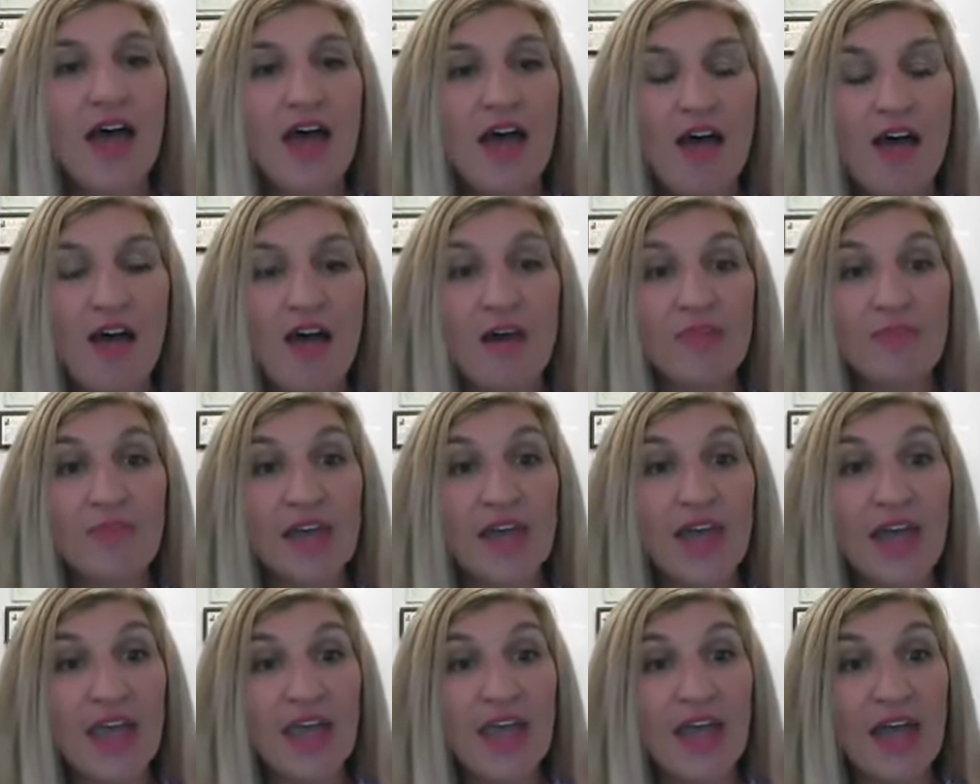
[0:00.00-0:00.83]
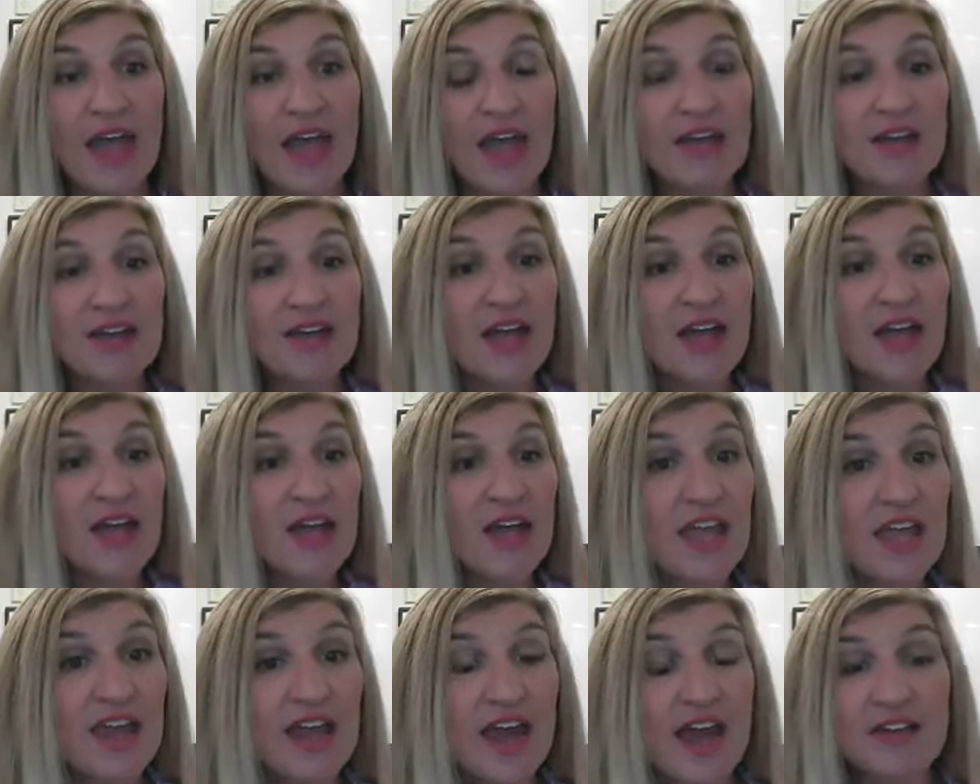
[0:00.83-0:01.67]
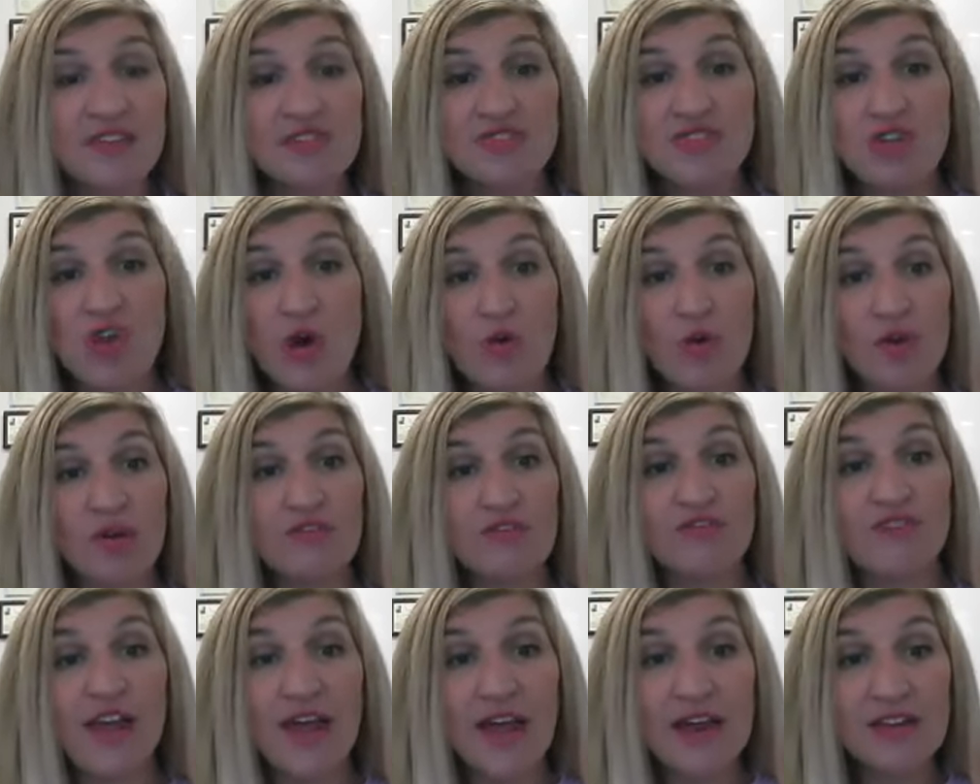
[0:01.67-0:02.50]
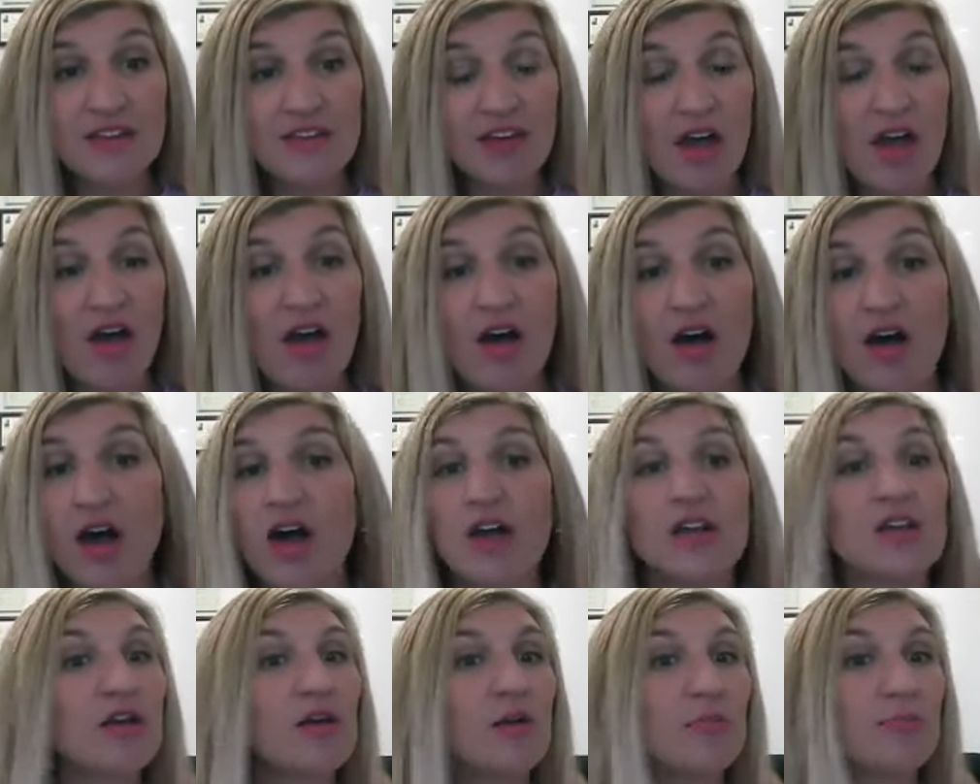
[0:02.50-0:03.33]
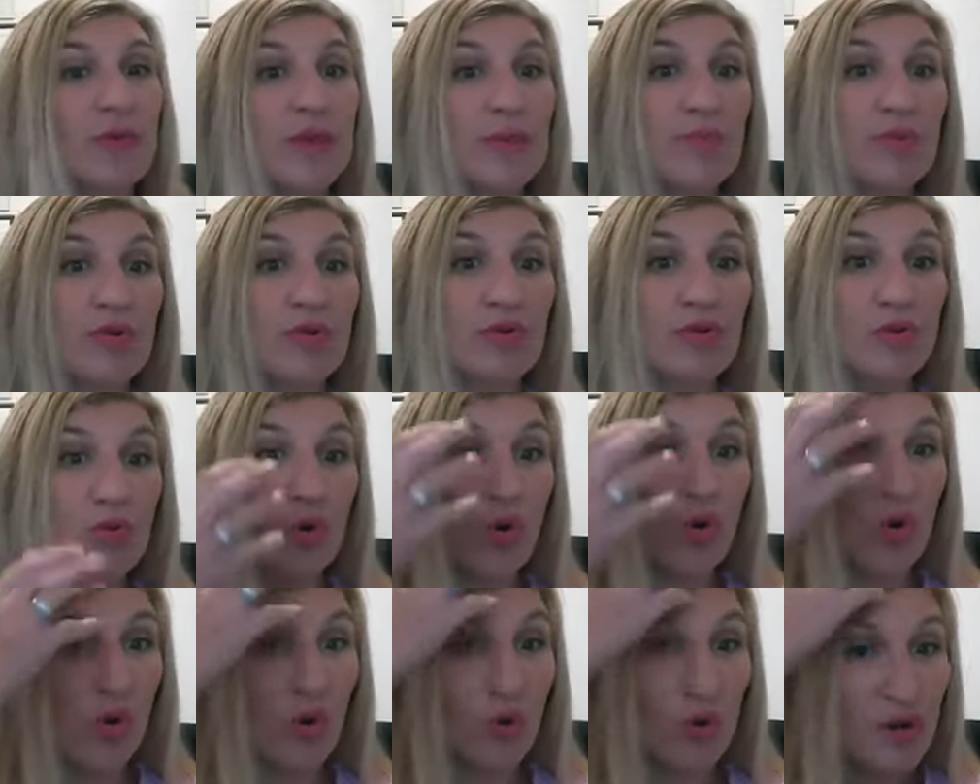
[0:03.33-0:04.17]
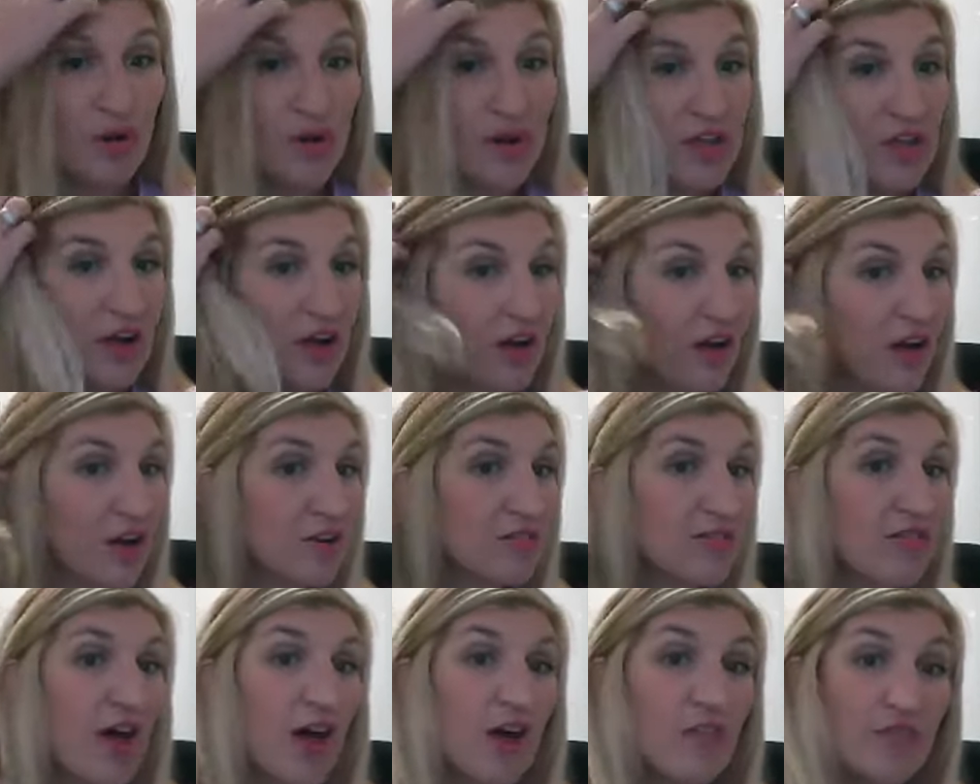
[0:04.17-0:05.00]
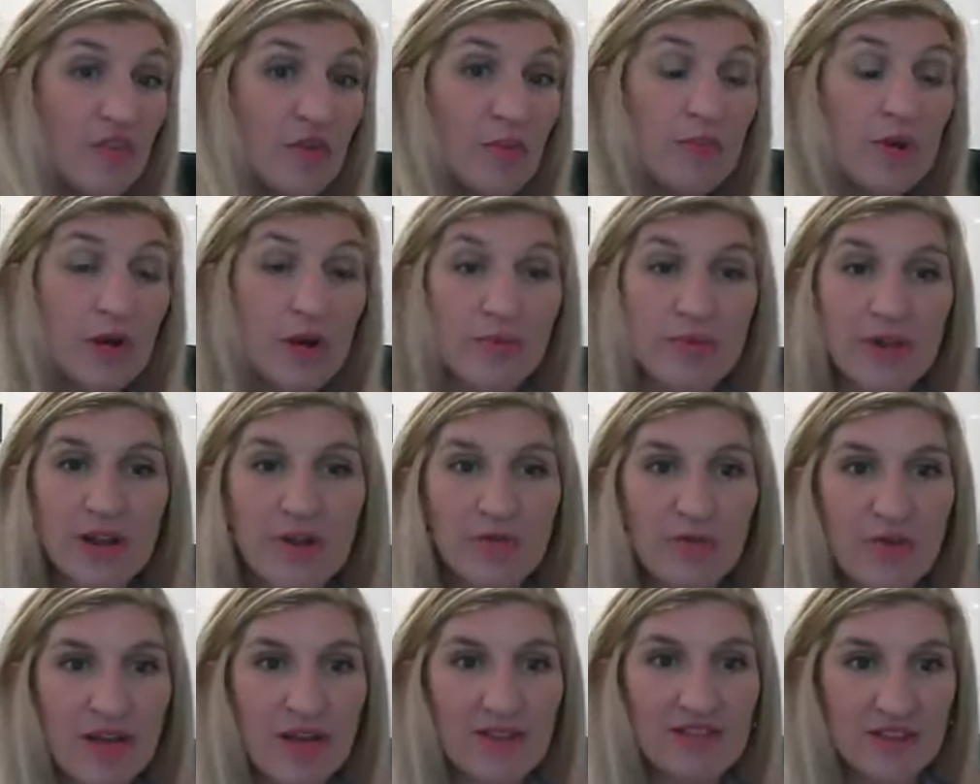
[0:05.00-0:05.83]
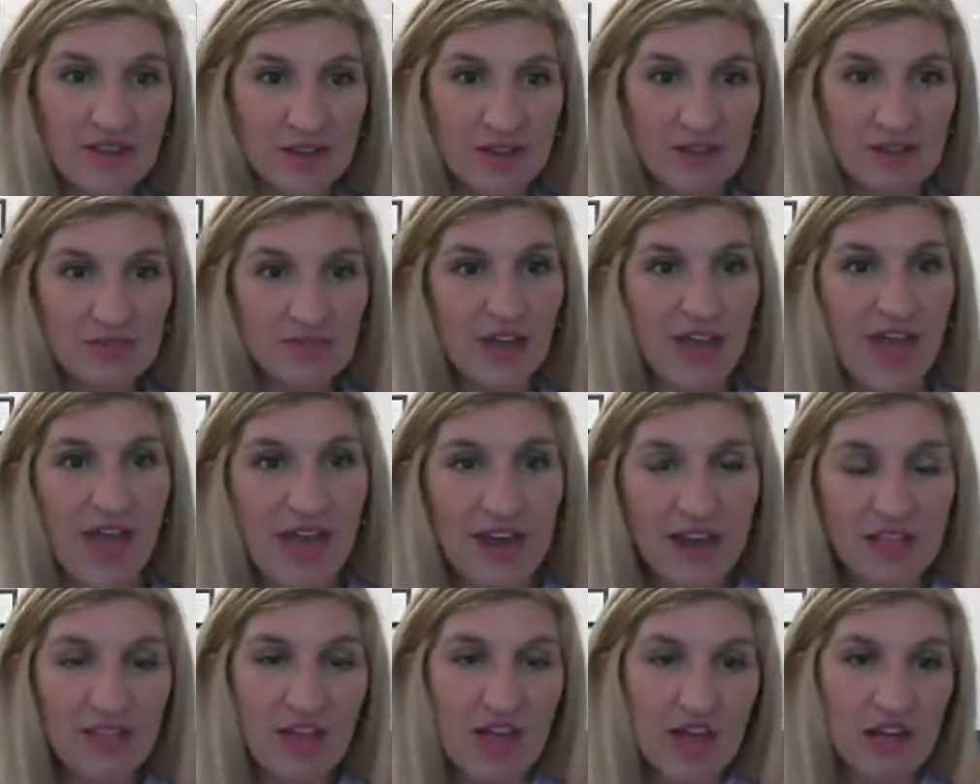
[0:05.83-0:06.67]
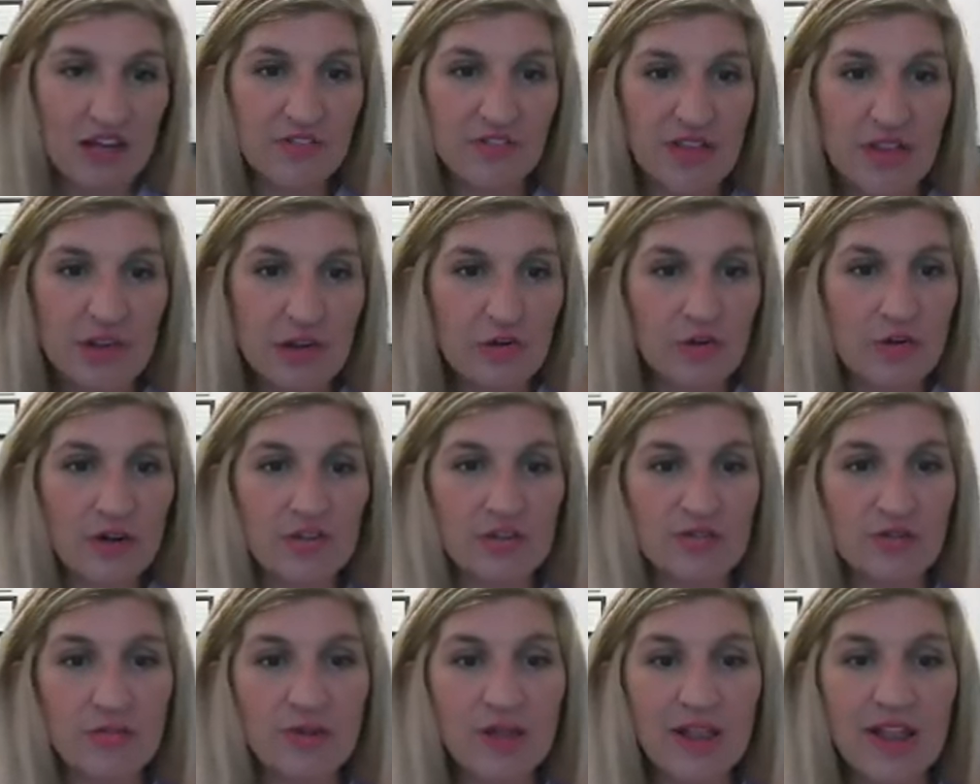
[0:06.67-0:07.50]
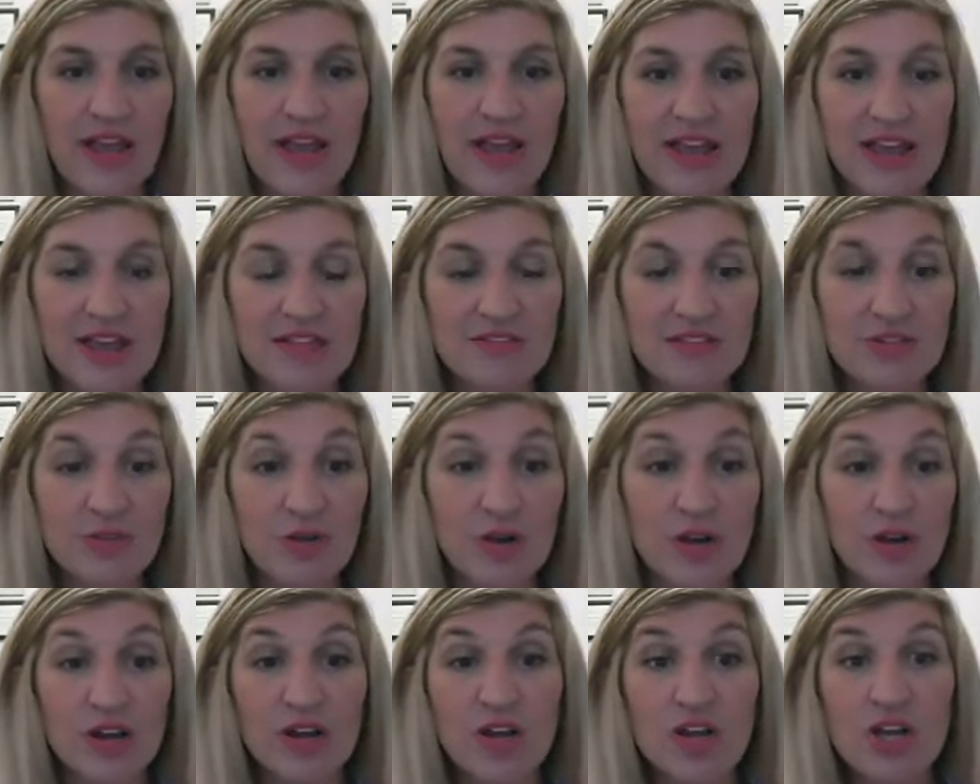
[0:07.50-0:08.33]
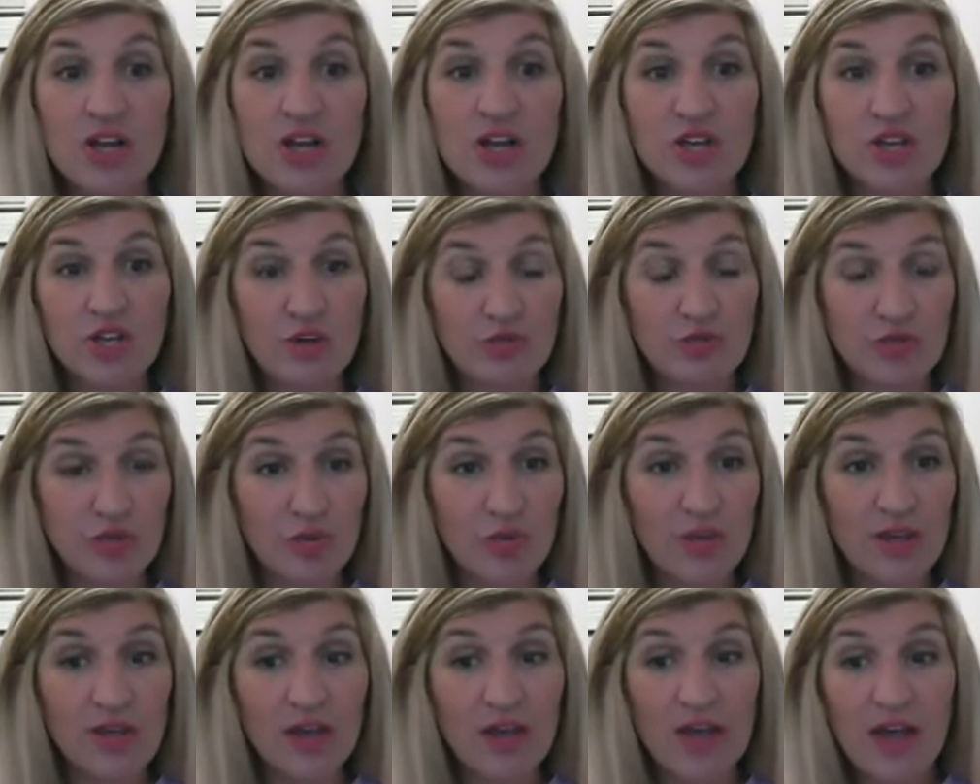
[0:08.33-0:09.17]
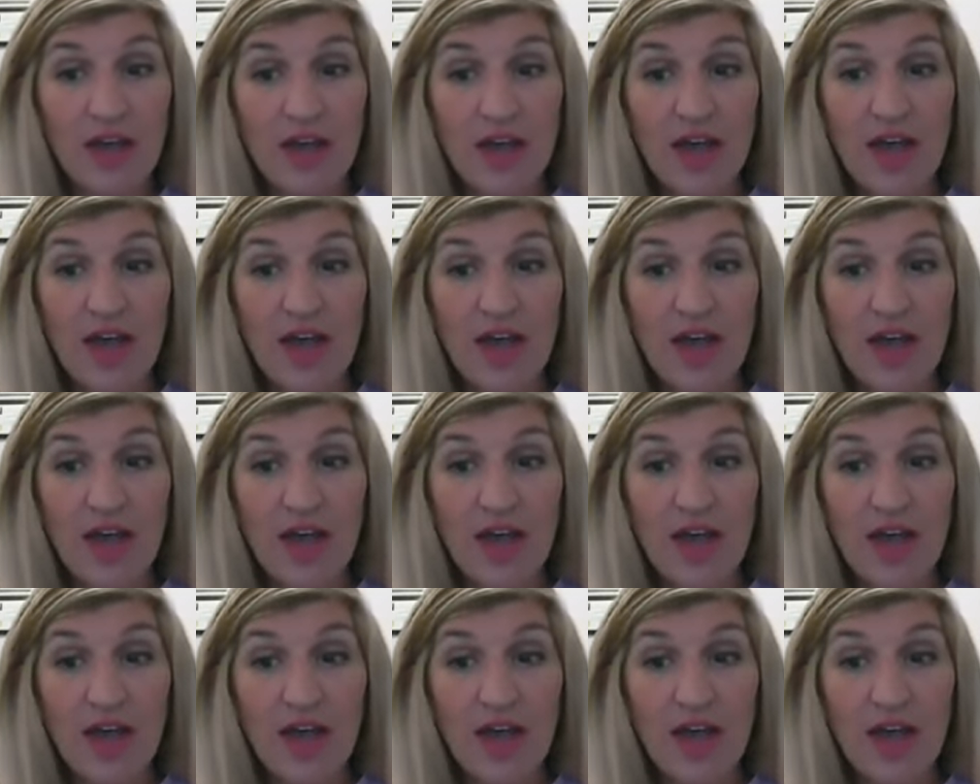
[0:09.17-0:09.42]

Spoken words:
And it has no effect on people who already are lawful permanent residents. So I had a lot of inquiries from clients who are, doing